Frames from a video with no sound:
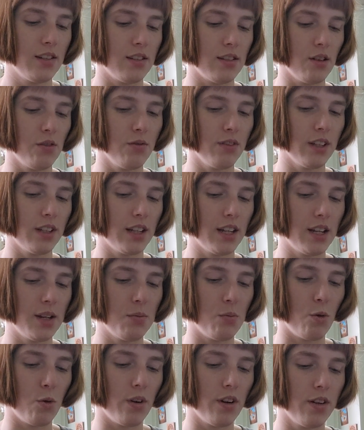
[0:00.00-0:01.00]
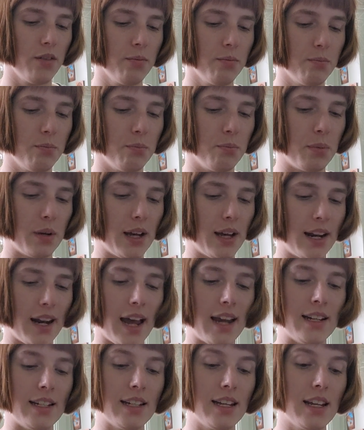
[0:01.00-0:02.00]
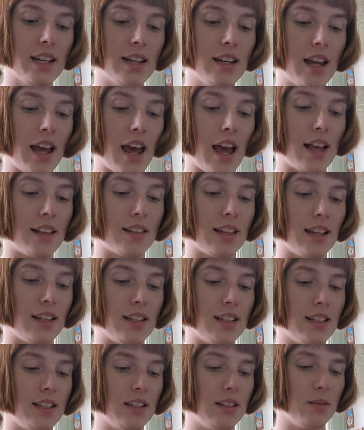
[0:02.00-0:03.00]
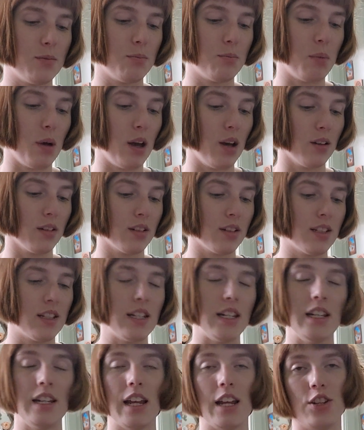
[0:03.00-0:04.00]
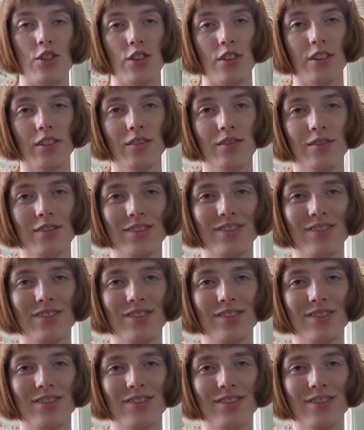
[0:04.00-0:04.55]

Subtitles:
don't really anymore, but I did as a punk teenager.